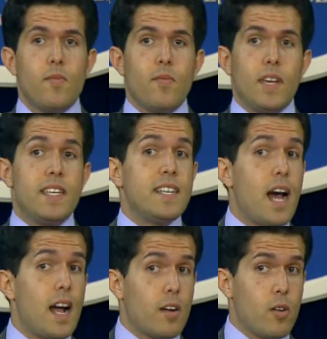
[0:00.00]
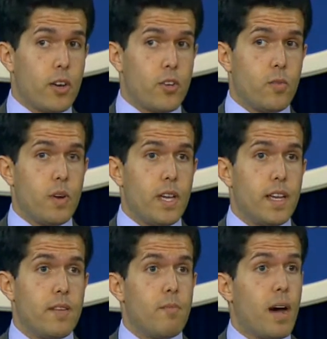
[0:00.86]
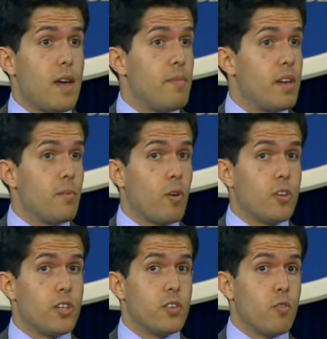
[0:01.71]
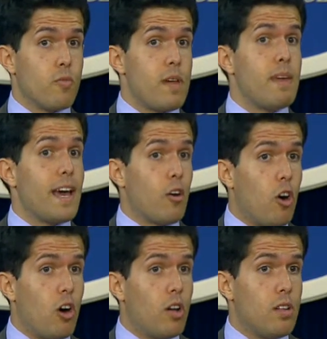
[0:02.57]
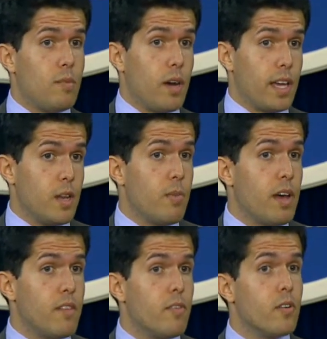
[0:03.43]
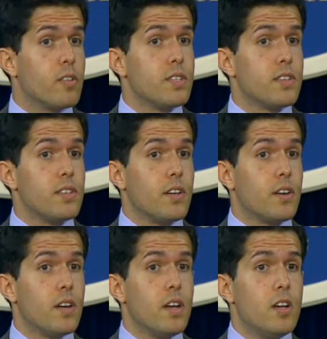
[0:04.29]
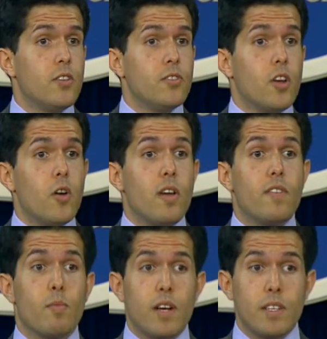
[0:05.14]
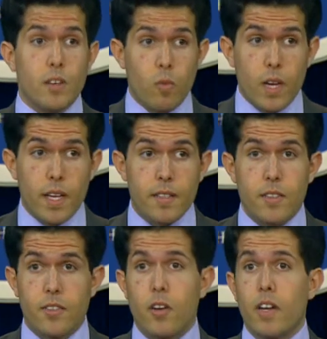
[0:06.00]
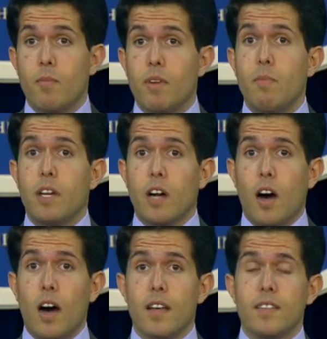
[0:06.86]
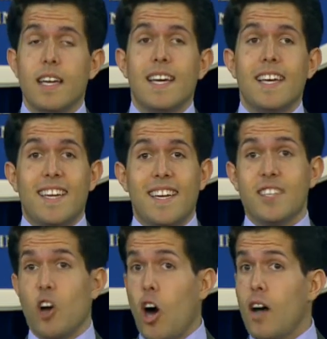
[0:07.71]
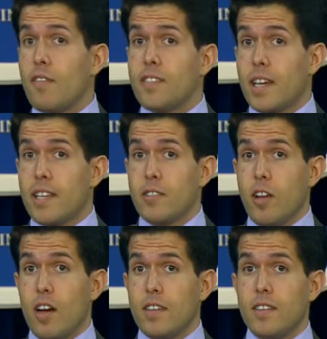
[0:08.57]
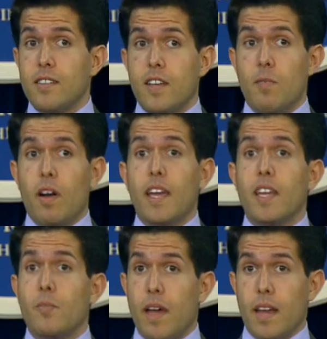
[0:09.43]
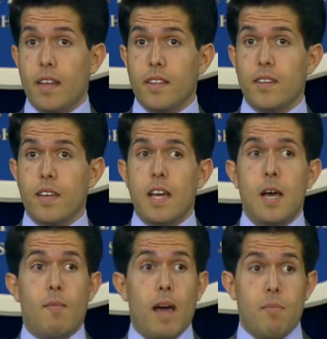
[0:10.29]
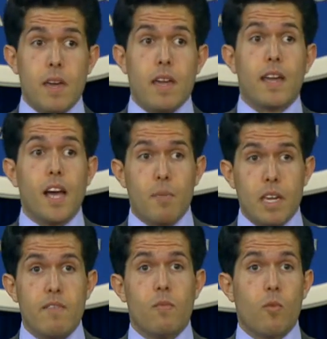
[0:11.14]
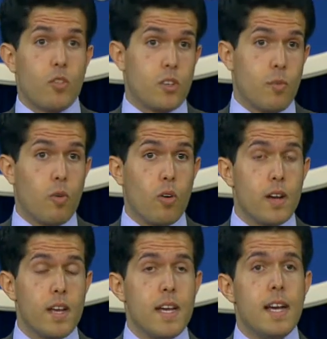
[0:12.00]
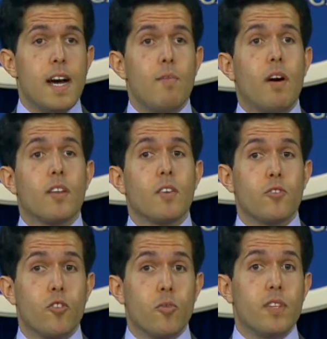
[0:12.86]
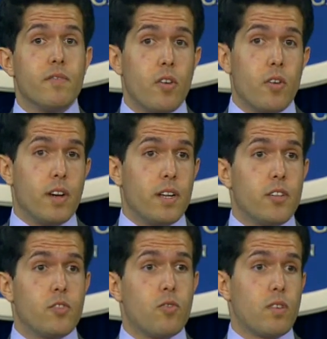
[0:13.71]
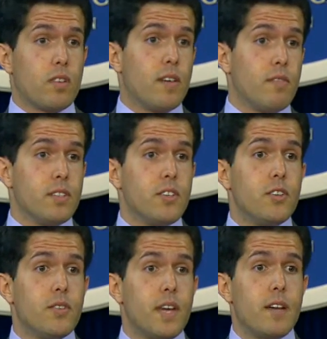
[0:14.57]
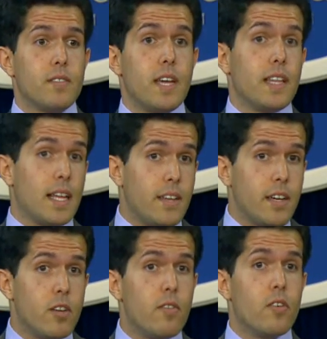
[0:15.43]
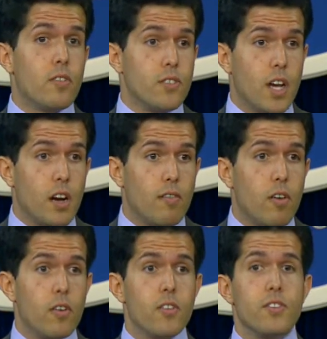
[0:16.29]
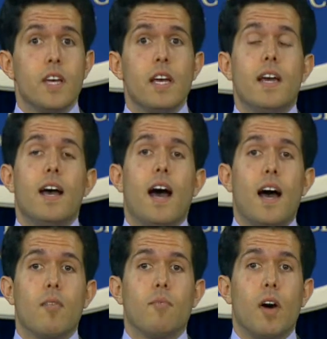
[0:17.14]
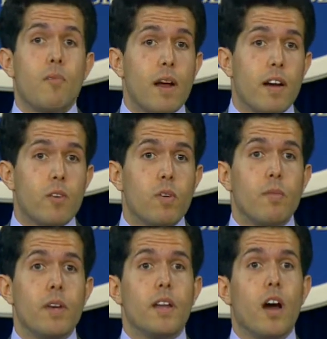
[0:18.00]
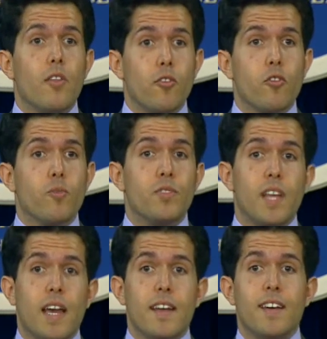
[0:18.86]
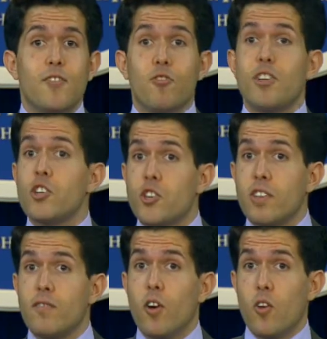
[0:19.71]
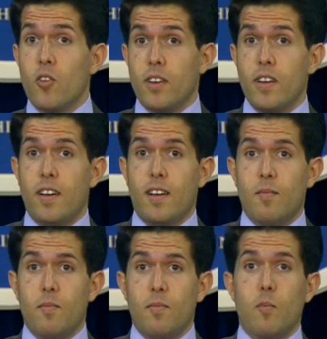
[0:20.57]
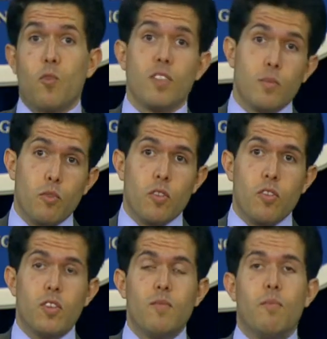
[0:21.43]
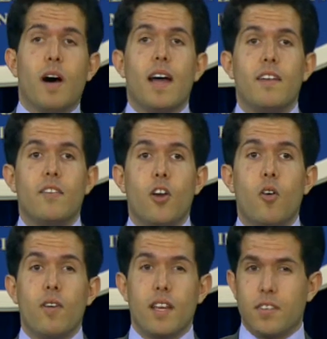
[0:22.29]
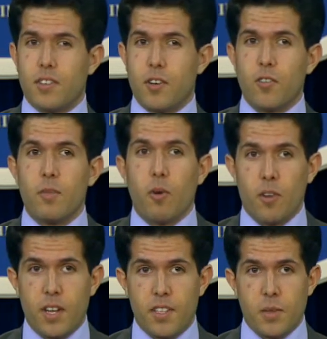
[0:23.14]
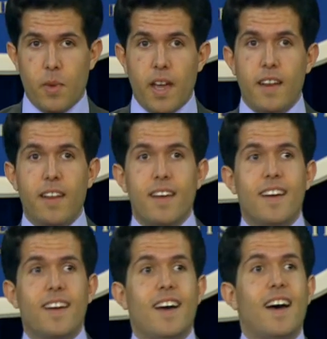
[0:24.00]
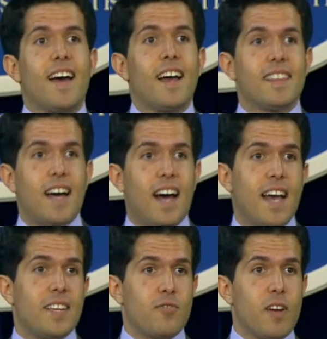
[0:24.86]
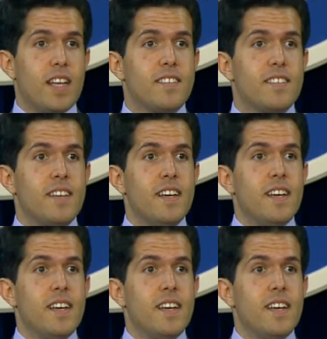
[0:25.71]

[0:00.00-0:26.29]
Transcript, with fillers: He's not going to win by a big margin or maybe at all among independent voters this year. So if the president wins, it's going to be because he has offset his losses among independents by picking up even more support among those groups that voted at historic levels in 2008. Latino voters, young voters, unmarried women, other groups that traditionally vote more liberal but don't necessarily participate at the highest rates.